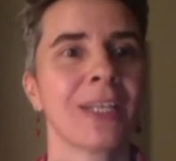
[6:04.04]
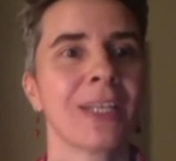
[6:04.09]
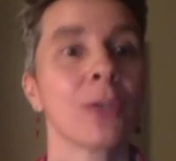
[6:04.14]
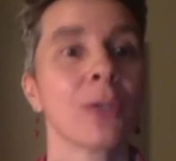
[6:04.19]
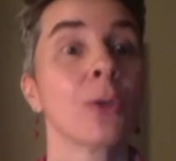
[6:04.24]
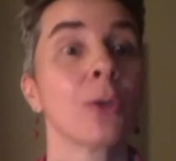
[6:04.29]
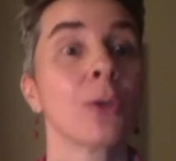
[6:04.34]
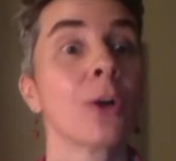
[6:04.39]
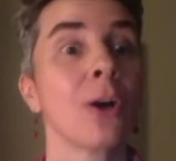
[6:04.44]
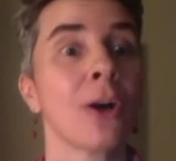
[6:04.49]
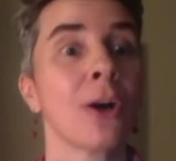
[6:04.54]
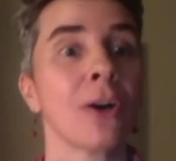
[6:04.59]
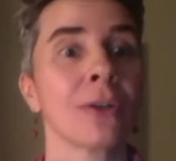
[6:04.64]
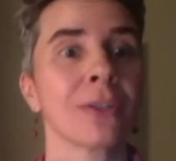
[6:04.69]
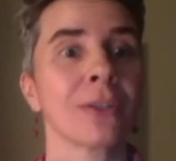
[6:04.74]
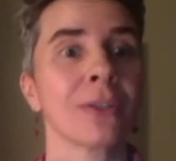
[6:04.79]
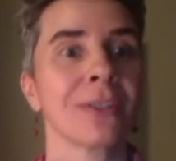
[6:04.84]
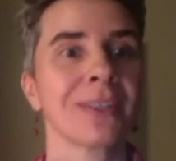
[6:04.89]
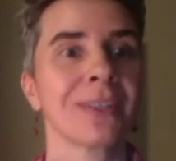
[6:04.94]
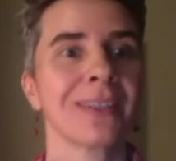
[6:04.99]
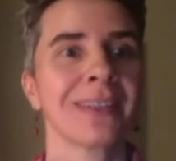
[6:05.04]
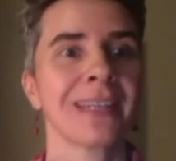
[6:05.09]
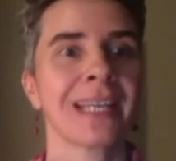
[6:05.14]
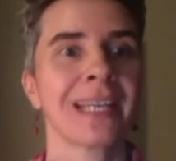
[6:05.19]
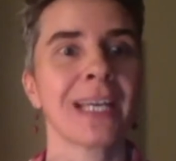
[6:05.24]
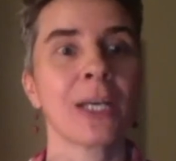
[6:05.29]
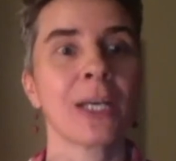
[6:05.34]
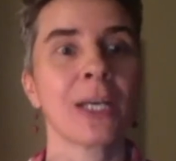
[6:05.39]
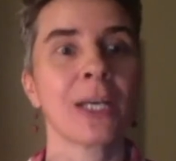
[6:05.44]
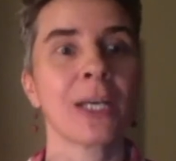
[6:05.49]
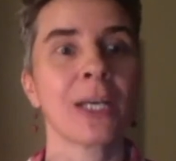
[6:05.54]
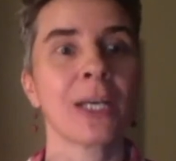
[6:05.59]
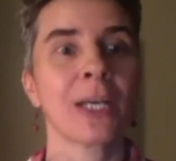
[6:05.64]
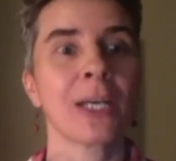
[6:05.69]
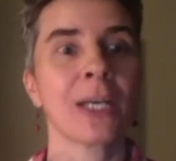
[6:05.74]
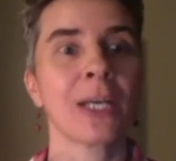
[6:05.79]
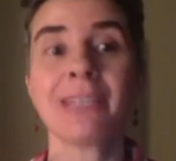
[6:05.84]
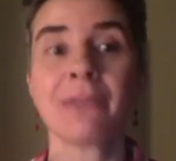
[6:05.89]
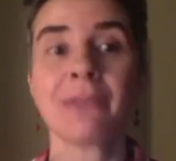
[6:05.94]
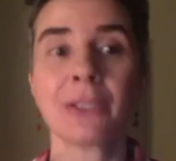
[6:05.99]
the God. So
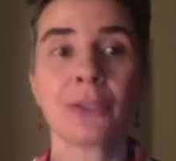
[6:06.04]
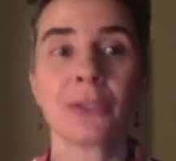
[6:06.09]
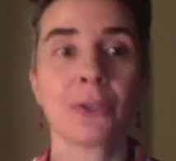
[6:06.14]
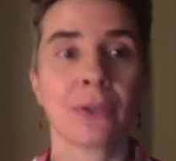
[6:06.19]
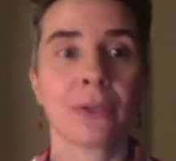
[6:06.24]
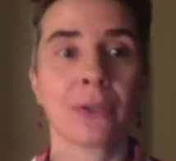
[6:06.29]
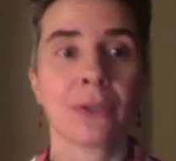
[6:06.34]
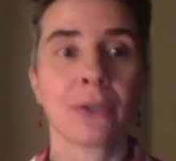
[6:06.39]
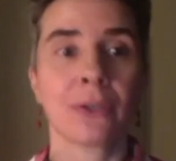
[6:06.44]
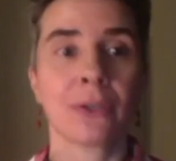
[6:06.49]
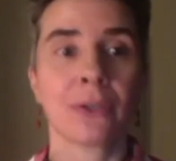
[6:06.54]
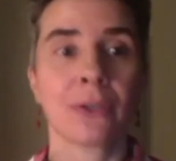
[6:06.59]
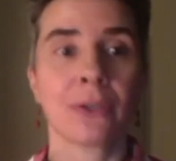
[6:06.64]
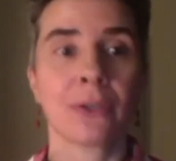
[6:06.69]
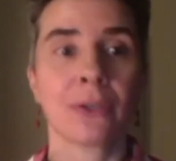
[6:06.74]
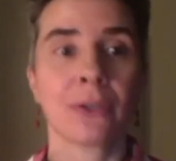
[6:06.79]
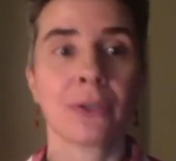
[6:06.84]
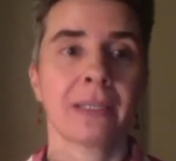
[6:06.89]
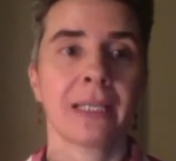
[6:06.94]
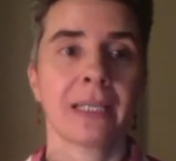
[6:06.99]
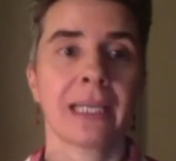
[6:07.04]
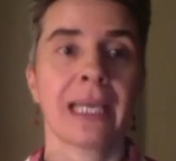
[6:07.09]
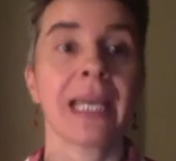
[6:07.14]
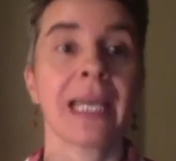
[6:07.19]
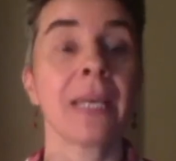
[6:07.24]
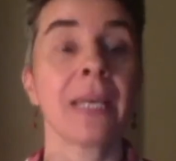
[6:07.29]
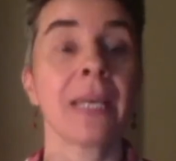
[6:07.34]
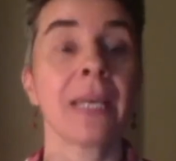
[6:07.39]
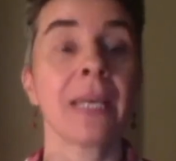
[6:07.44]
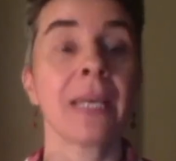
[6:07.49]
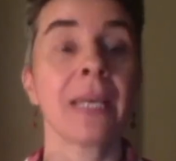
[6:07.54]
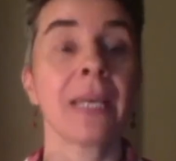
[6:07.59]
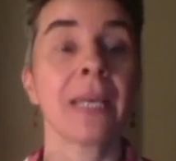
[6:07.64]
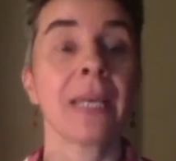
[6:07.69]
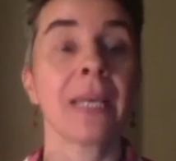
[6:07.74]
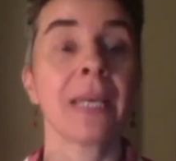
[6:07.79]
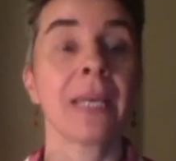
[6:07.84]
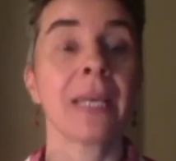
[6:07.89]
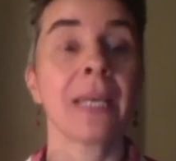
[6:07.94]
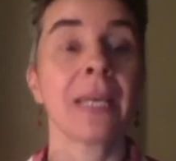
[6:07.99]
the individual
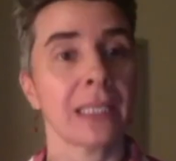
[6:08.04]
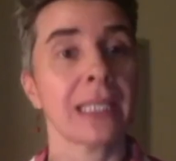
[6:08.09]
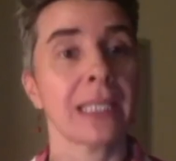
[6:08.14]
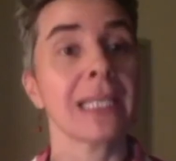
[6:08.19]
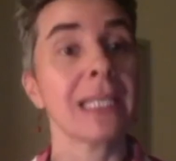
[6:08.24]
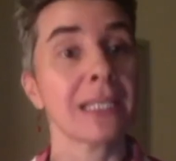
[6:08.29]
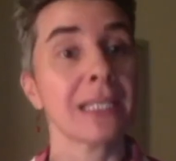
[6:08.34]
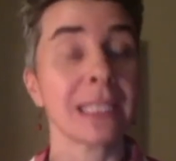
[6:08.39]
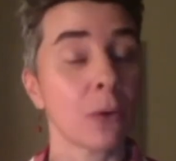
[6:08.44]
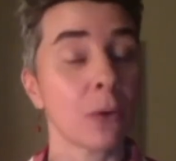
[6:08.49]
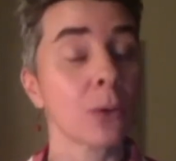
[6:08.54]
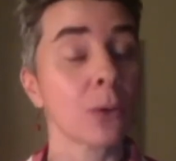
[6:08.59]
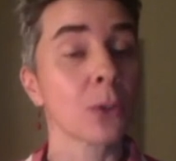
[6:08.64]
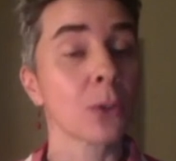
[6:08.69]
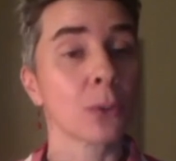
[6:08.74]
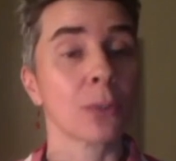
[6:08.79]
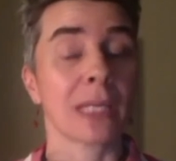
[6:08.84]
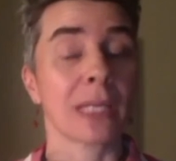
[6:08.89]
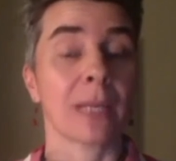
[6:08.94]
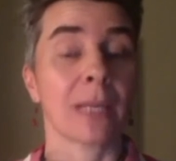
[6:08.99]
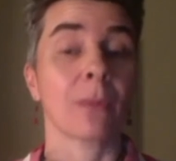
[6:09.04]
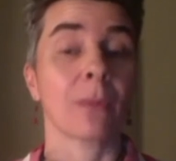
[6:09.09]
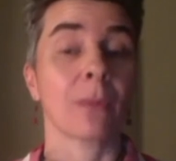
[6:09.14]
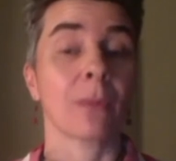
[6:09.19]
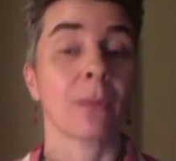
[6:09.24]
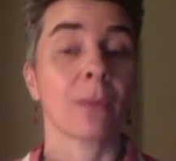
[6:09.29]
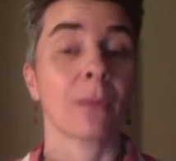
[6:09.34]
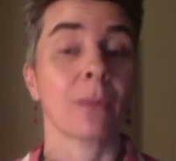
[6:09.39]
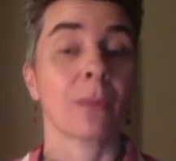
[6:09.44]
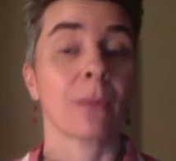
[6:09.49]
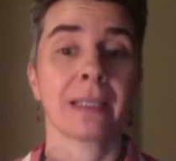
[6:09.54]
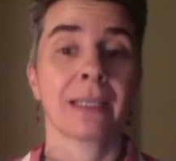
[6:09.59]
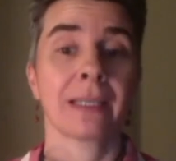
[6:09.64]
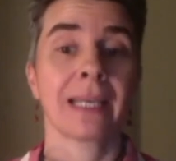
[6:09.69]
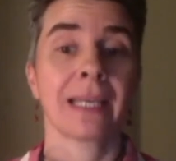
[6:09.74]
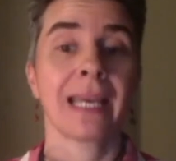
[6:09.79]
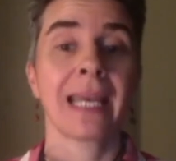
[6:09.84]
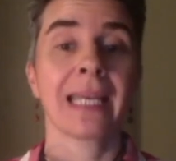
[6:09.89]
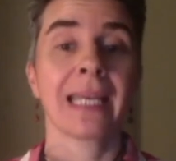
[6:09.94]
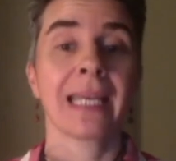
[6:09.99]
himself is also a laboratory.
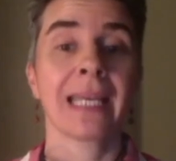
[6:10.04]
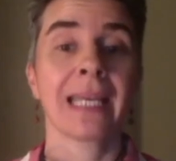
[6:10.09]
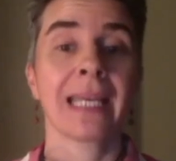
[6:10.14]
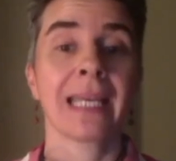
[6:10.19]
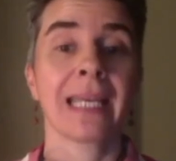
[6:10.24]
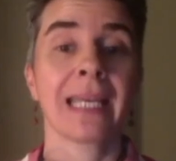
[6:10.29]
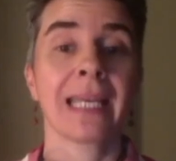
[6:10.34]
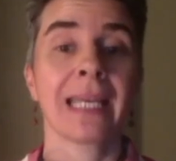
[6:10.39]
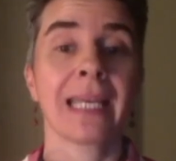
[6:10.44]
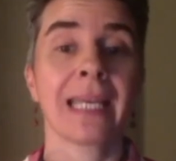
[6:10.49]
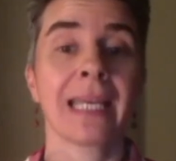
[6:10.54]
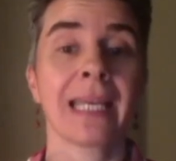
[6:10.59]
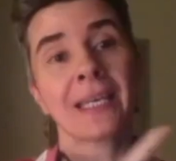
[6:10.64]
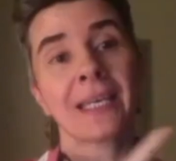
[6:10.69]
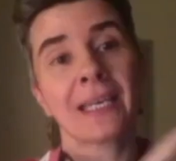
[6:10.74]
It's like